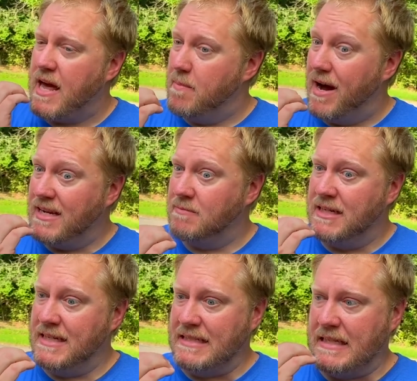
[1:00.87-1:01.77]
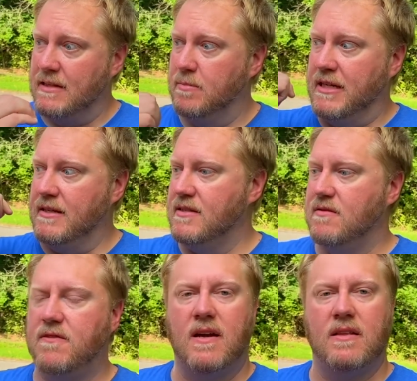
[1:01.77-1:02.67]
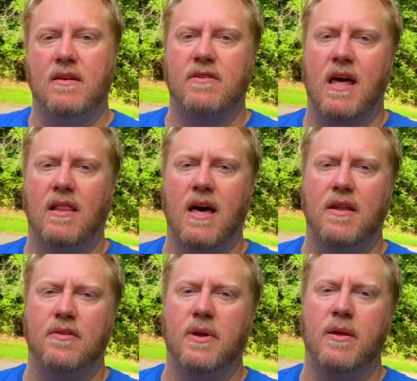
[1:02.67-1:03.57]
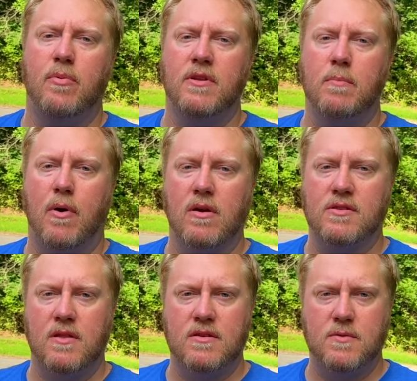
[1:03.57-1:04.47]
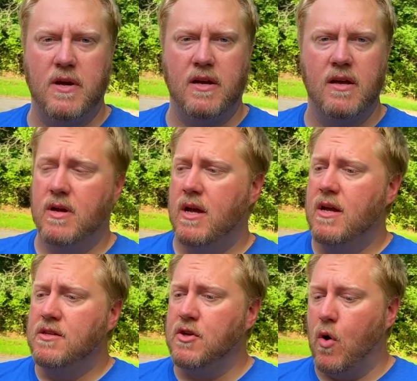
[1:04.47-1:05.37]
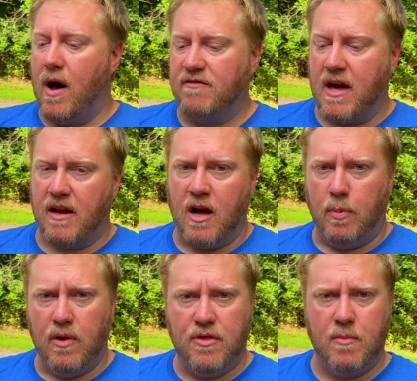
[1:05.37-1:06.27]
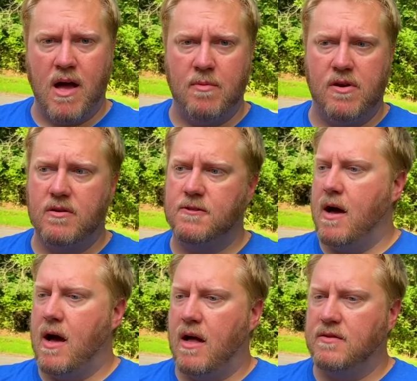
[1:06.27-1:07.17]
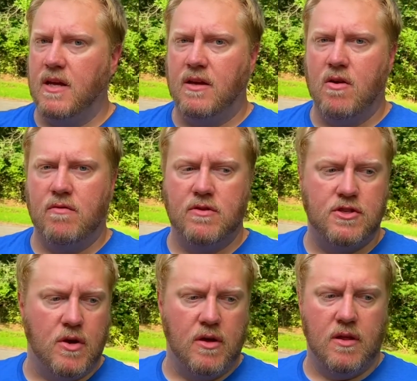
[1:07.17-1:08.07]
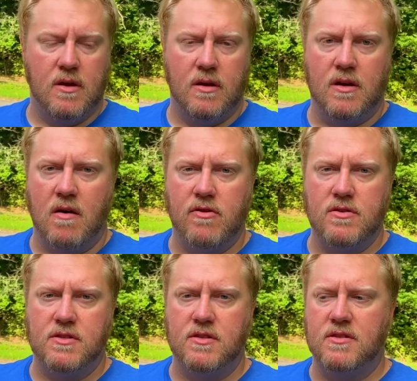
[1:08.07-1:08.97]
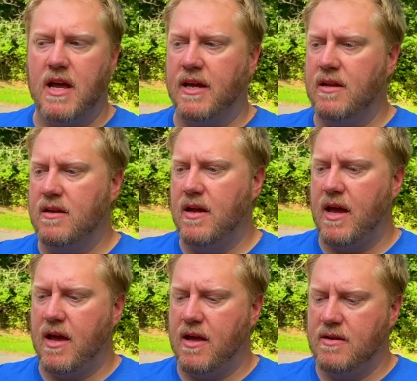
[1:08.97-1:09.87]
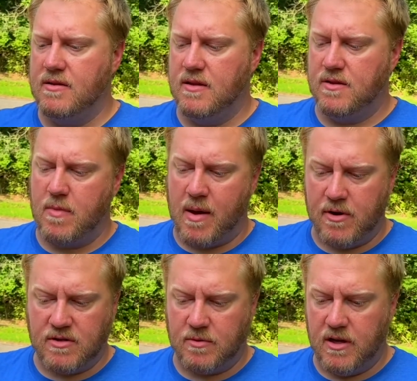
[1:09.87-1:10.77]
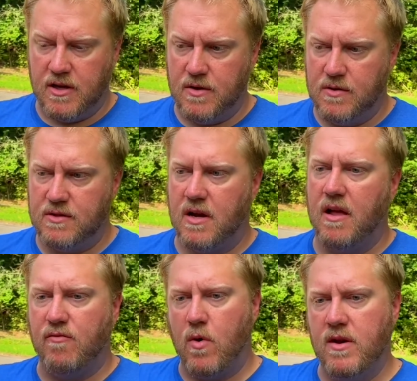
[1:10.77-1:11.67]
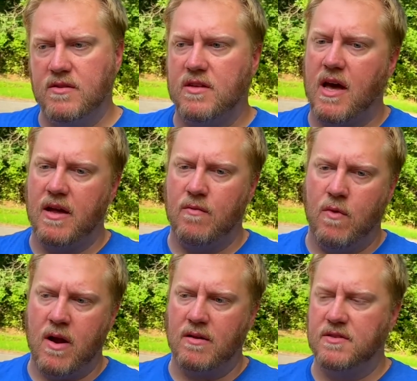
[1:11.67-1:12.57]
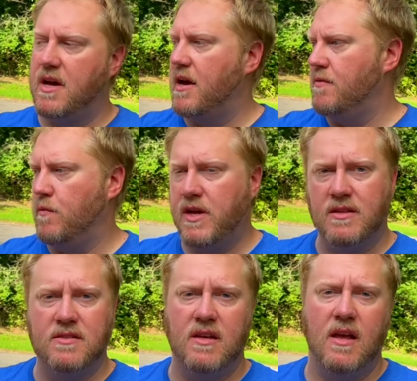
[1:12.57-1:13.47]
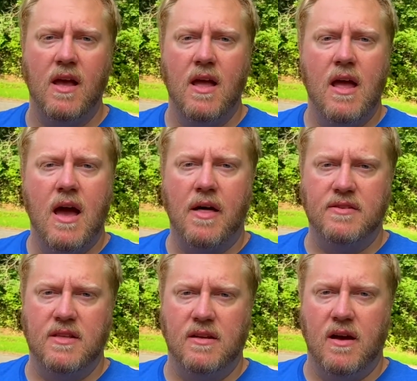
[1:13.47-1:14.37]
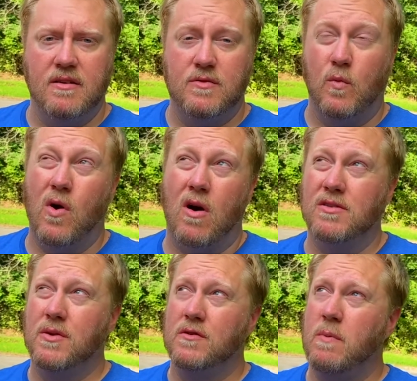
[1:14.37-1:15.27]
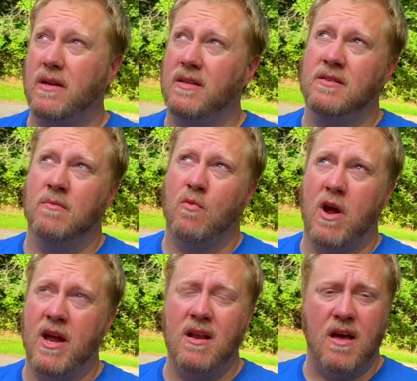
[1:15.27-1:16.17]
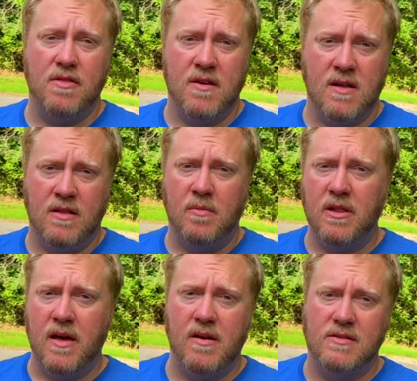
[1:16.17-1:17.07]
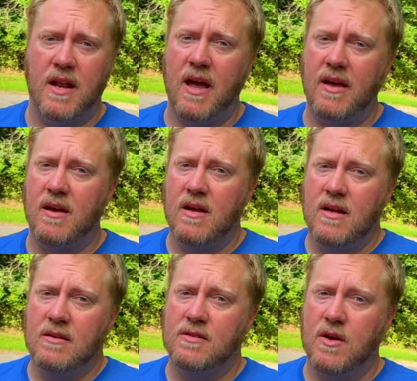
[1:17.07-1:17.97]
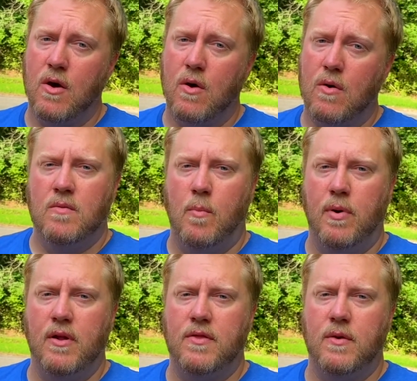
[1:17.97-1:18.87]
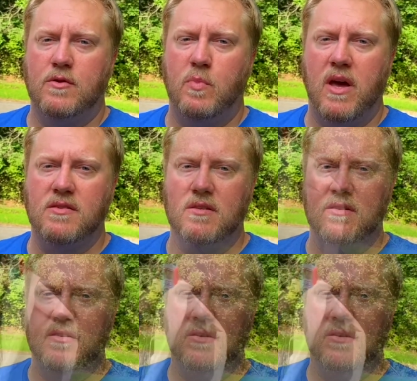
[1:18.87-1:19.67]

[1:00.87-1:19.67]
of biting my nails a little bit is the fact that I've got a lot of 3D printed parts on this rig. So I've got a couple of thermometers. I'll take you over and show you the cover in just a second, and the thermometers I'm gonna use, and I'll have one inside and one outside, and we can see how this thing does. We're also expecting some rain, I think, a little bit later today. So we'll put it through its paces.